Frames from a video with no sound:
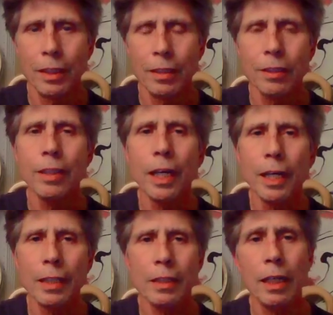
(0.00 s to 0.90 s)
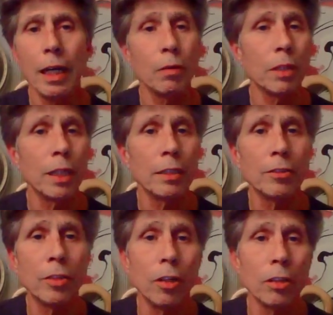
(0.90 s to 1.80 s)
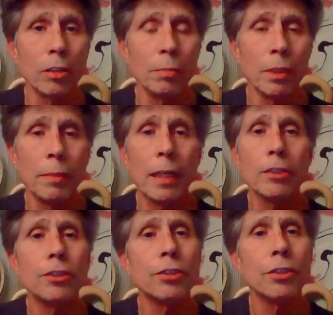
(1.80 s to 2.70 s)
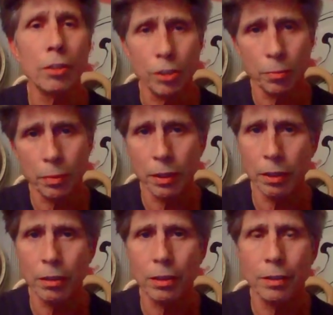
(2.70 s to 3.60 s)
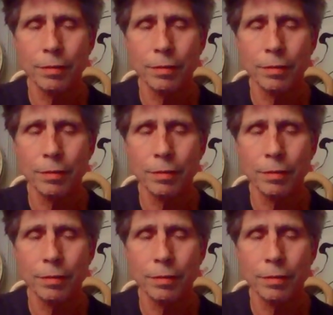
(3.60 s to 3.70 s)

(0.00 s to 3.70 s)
Today, I would like to talk a little bit about shutter speed.